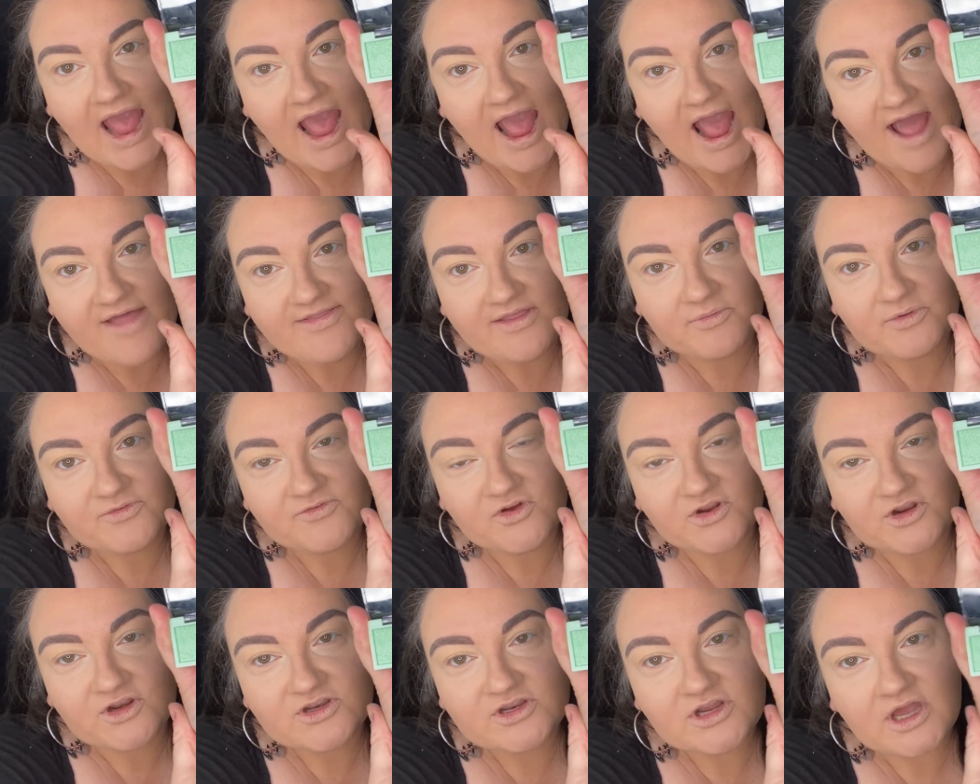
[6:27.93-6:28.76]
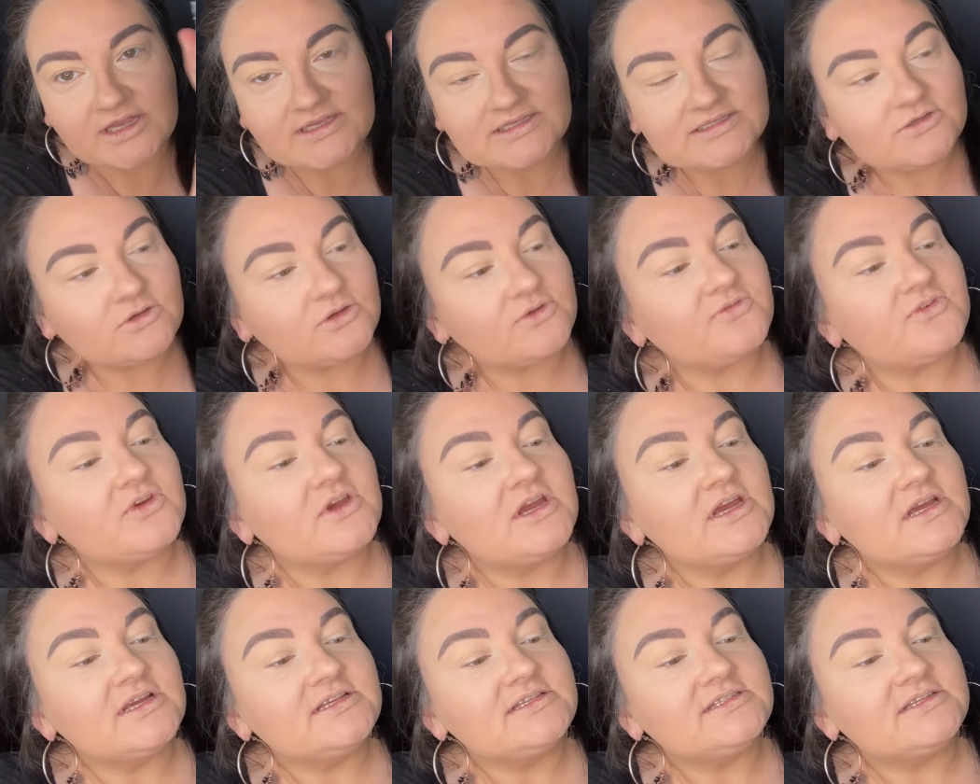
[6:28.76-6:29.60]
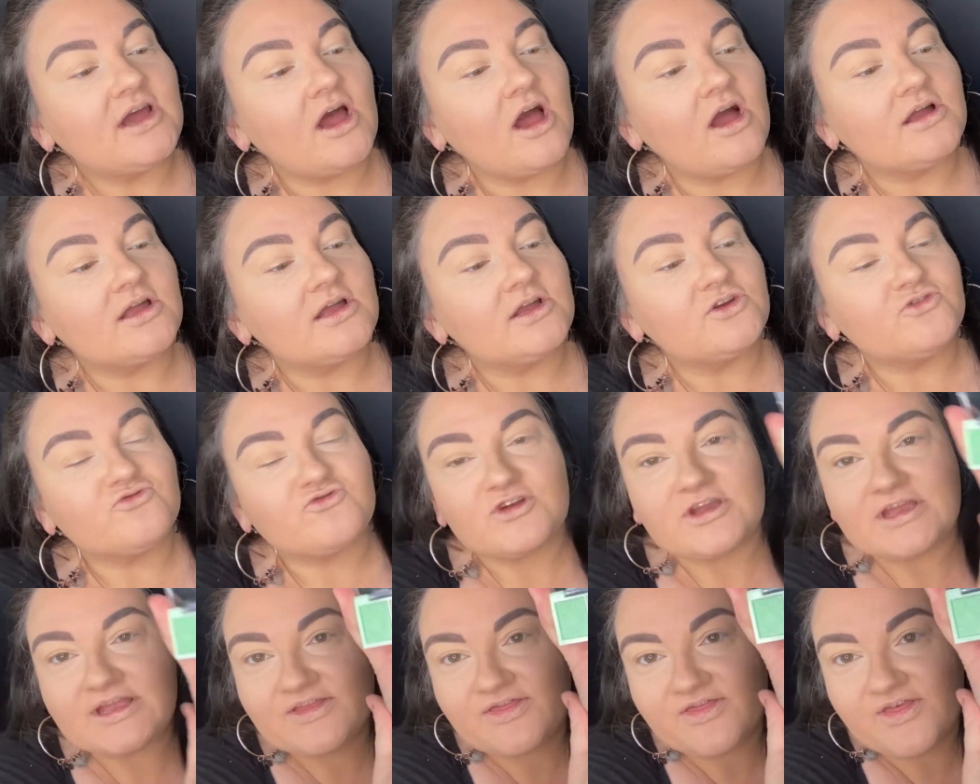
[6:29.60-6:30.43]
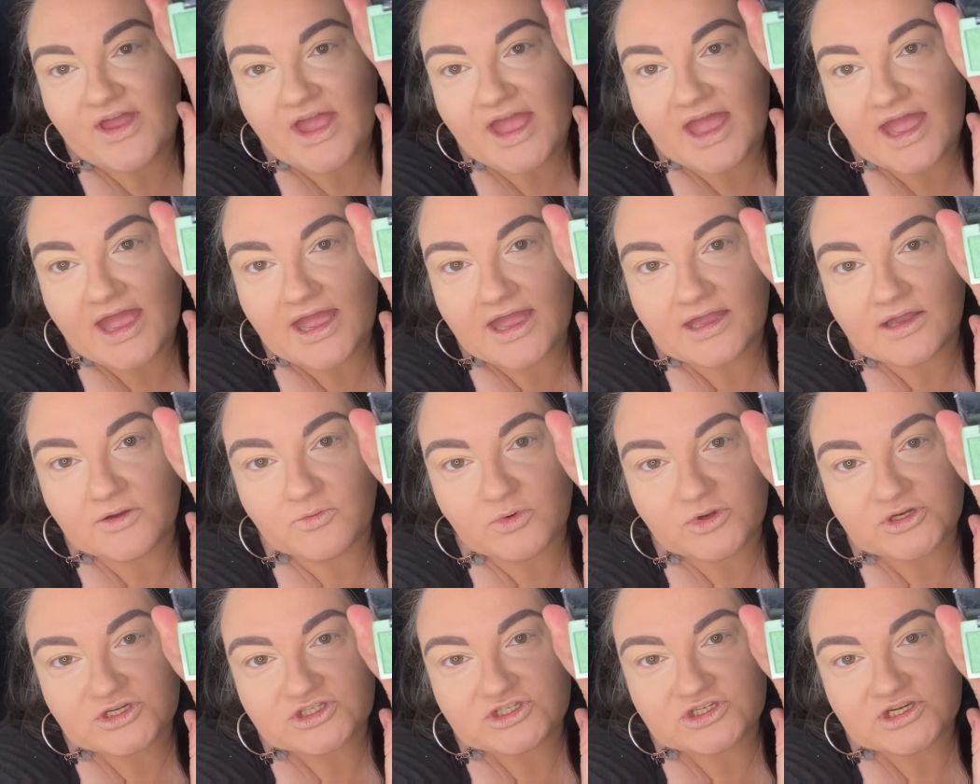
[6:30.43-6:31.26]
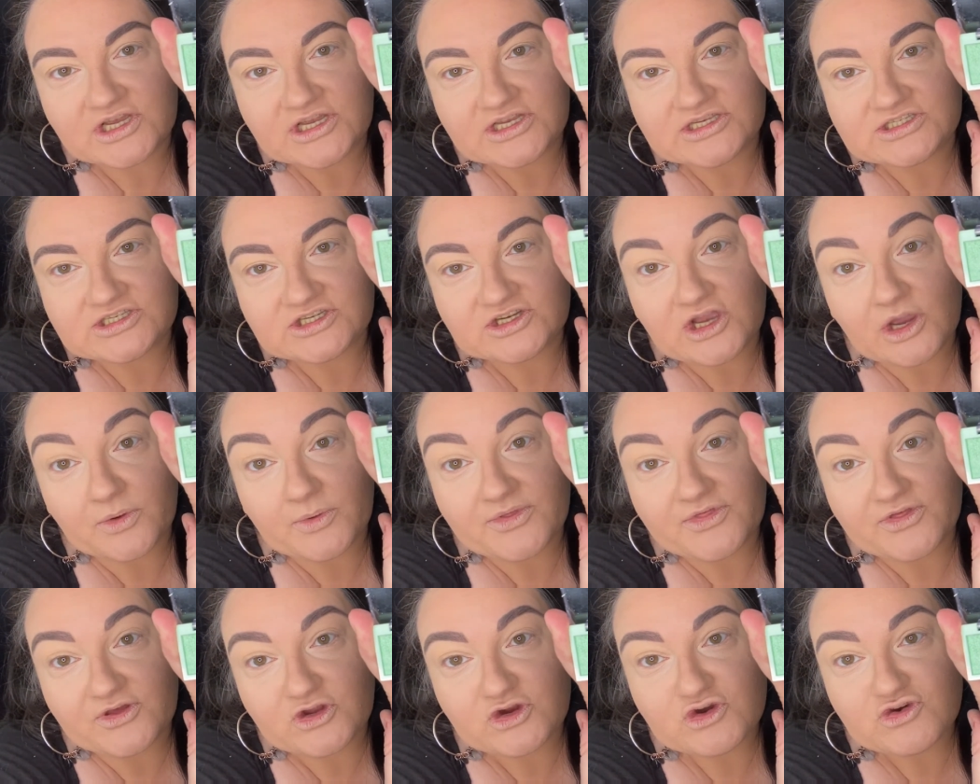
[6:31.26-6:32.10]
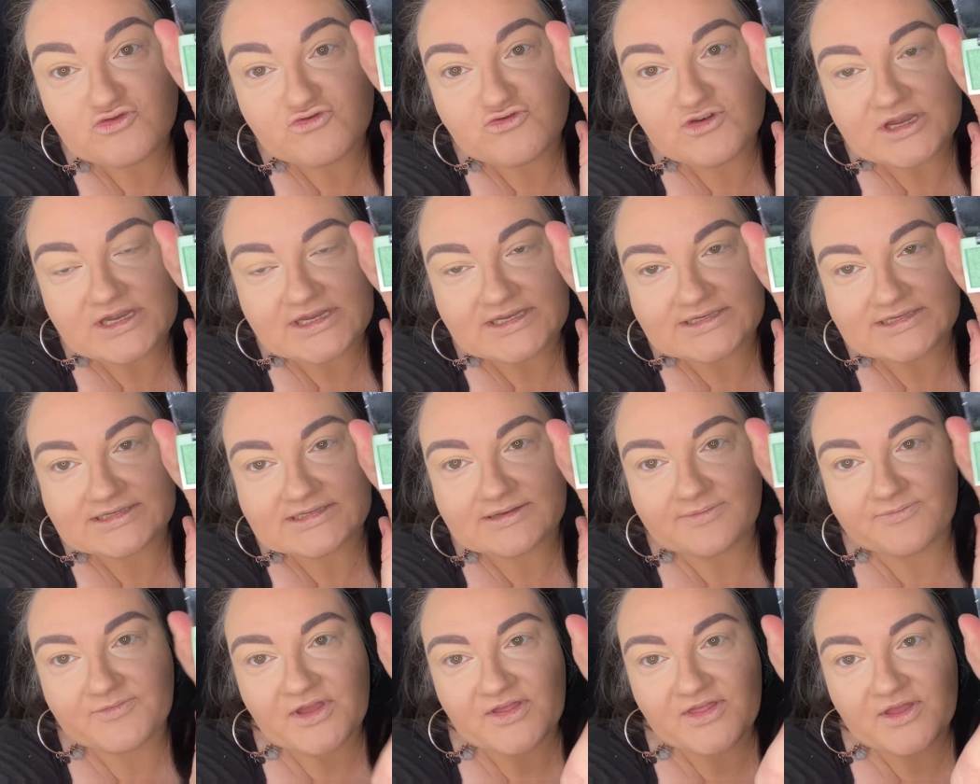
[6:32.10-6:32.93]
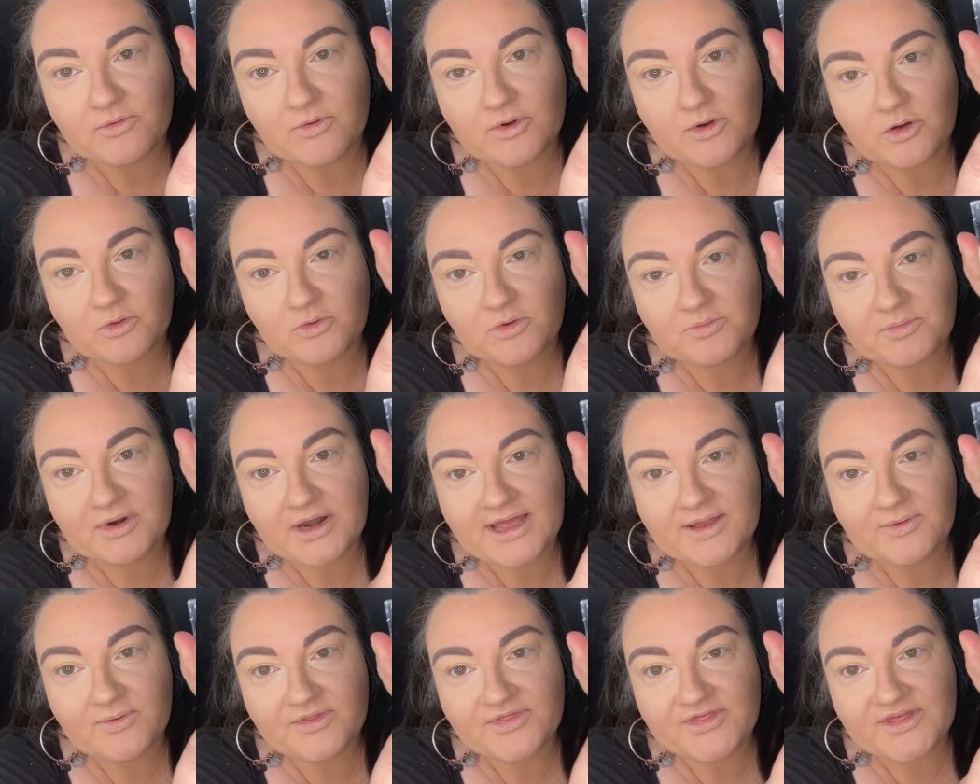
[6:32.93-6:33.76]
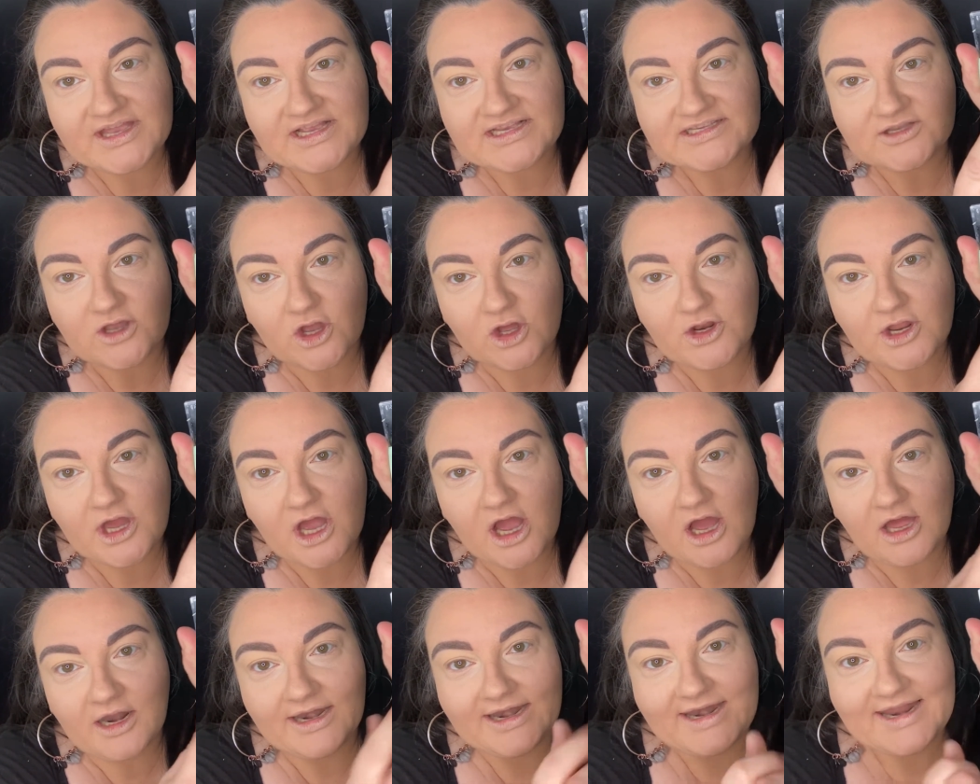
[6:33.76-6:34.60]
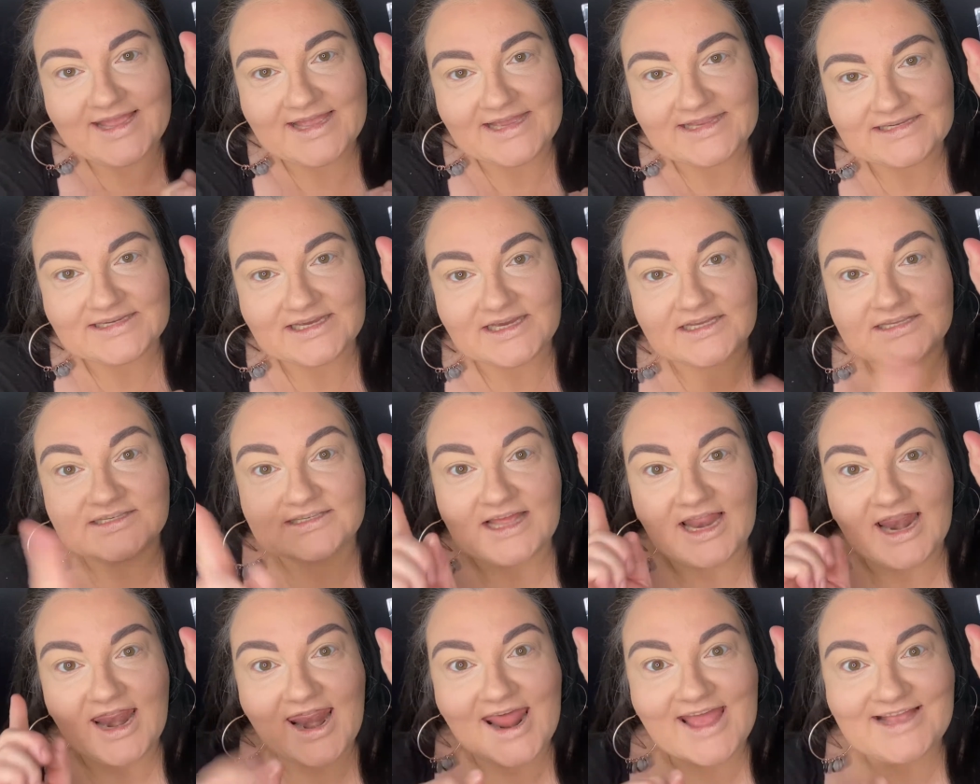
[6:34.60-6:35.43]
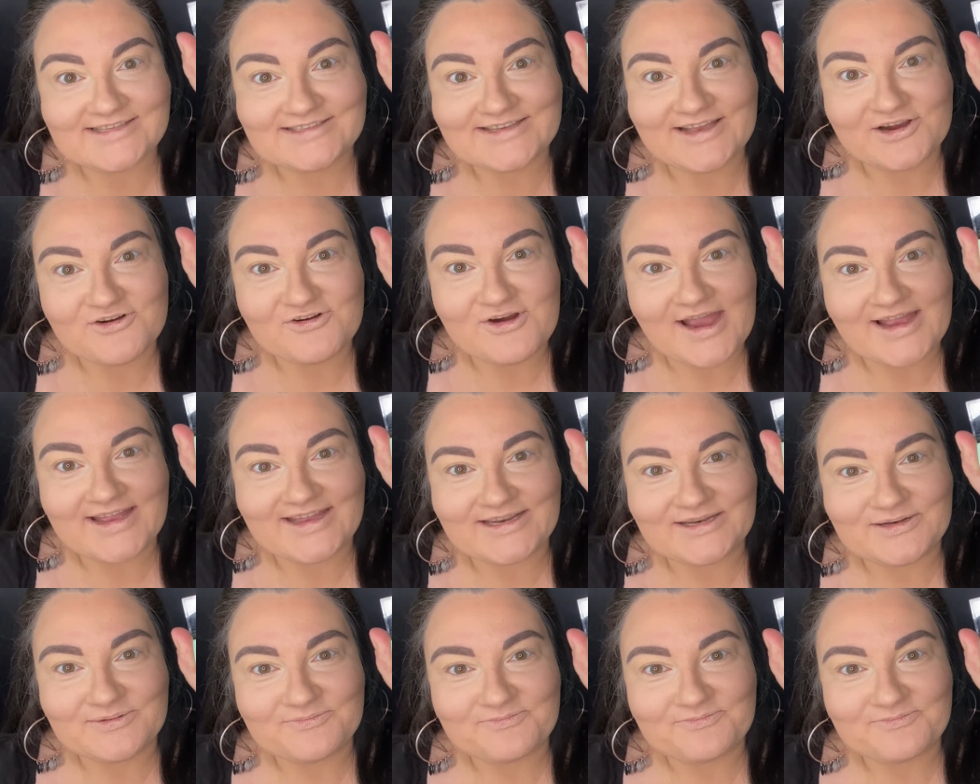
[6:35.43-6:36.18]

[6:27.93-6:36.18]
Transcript: And then we've got a nice sort of darker green there, which is to go in the crease. And then we'll play with these on our lid. So let's get cracking.